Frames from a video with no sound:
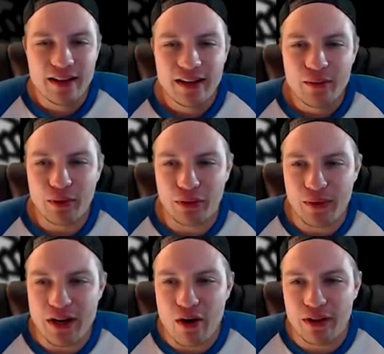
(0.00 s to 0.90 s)
We're
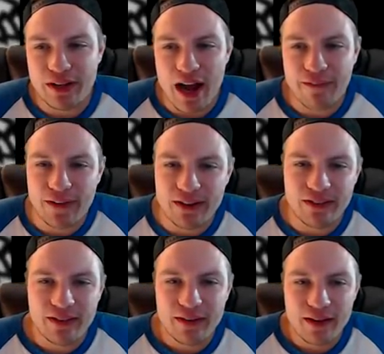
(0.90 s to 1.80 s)
3 0 in the
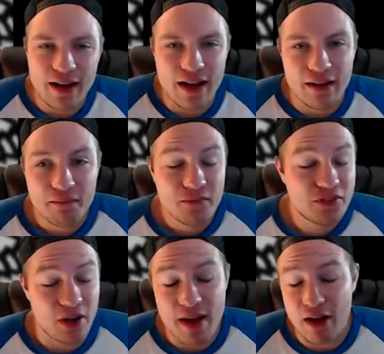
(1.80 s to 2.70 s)
conference uh,
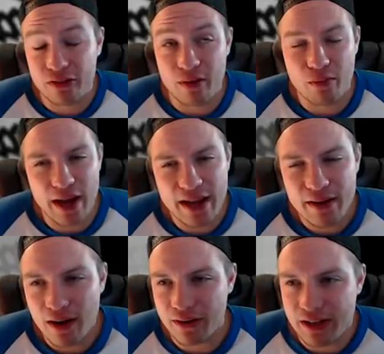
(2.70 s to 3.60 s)
somehow, some way.
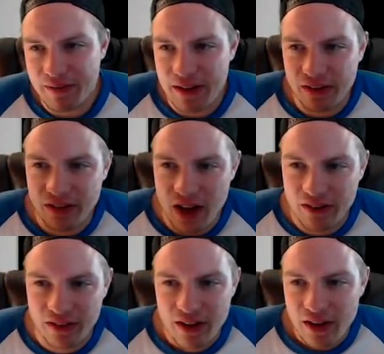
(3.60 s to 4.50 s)
Our defense
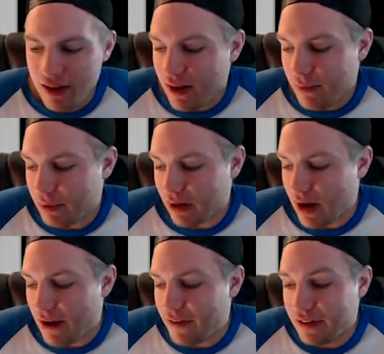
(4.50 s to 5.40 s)
sucks, but our
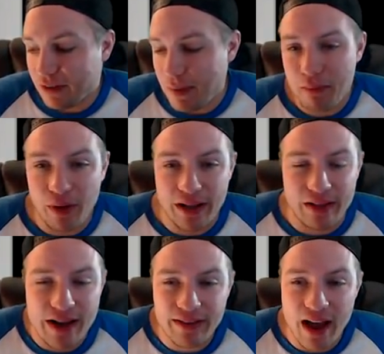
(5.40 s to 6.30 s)
offense has been playing
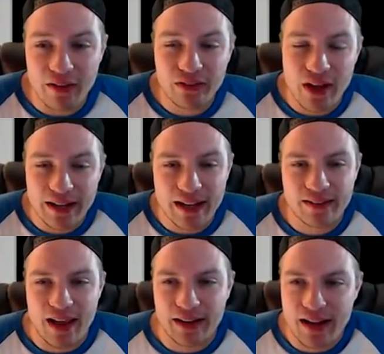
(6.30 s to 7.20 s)
lights out, so I guess
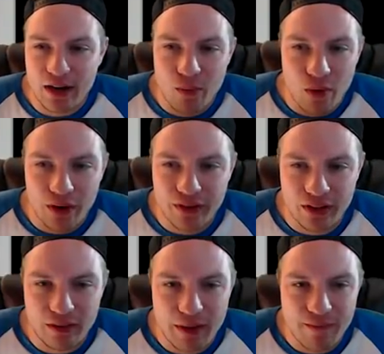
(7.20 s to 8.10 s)
that kind of warrants us
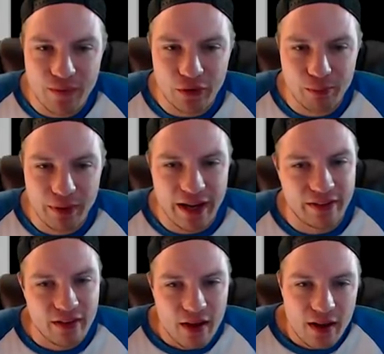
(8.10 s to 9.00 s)
to be in first
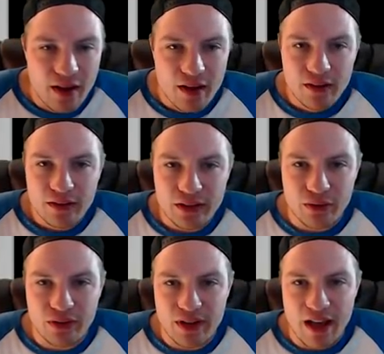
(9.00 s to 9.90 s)
place.
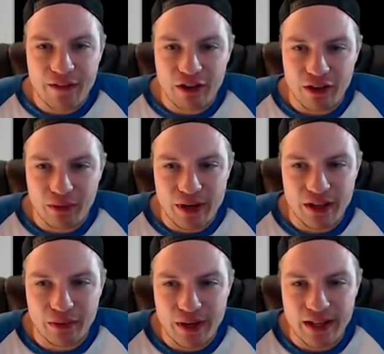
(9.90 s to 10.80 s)
UCF it's at three
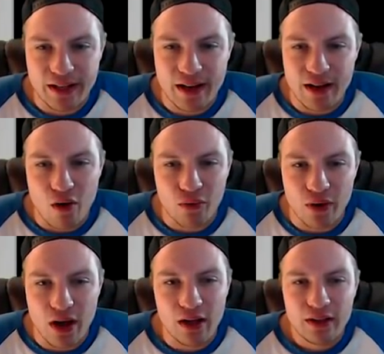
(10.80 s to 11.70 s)
and three in the
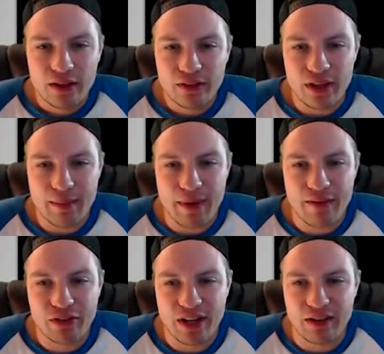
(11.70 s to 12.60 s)
overall, so they may
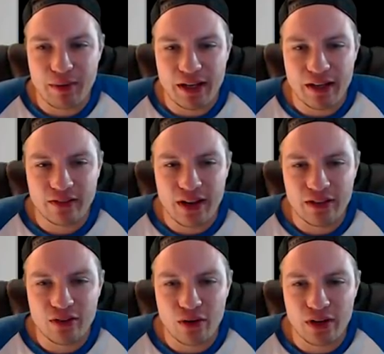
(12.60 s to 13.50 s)
have a chance of beating today.
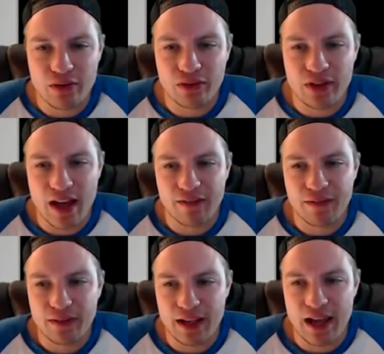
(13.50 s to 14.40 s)
So could UCF.
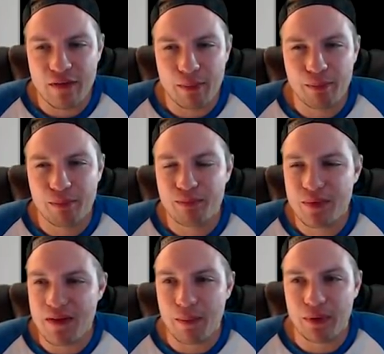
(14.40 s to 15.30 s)
They have a
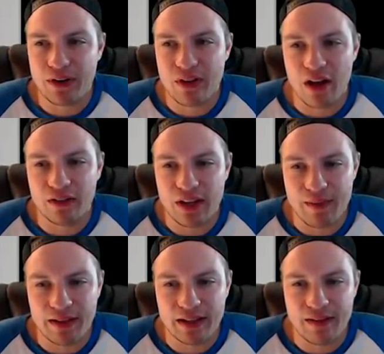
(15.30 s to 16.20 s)
they have a pretty solid team.
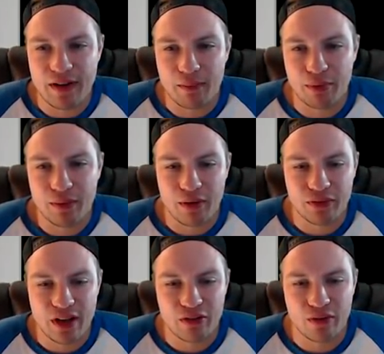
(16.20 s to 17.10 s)
I think they've had a pretty rough
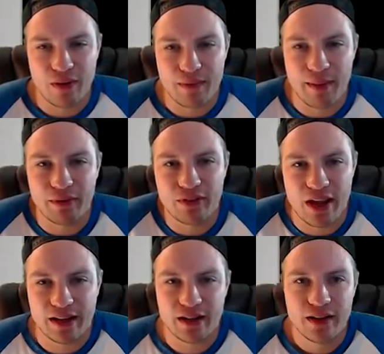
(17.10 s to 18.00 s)
schedule, if I'm not
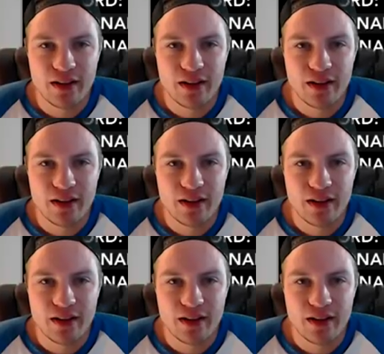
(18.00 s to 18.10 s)
mistaken.